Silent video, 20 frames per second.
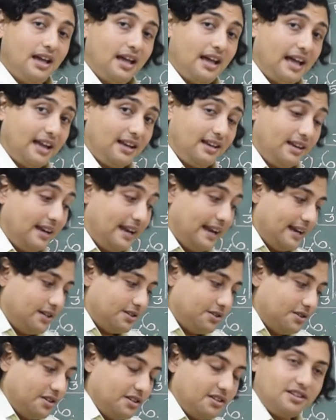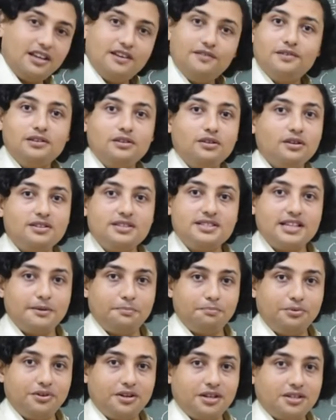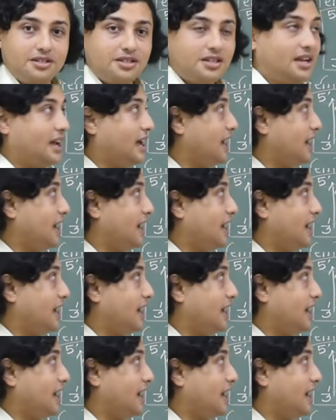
and later they will not separate